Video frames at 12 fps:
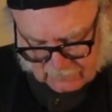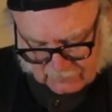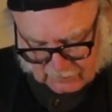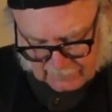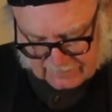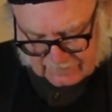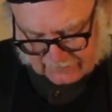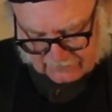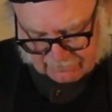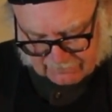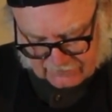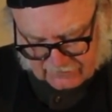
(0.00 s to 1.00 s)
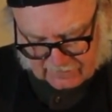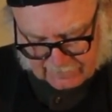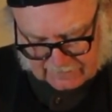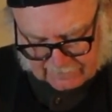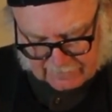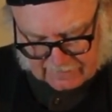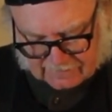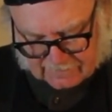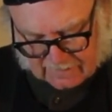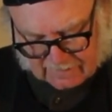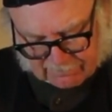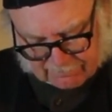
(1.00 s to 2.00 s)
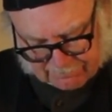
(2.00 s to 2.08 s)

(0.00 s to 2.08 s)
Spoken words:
Oops, I shouldn't have put the parts on.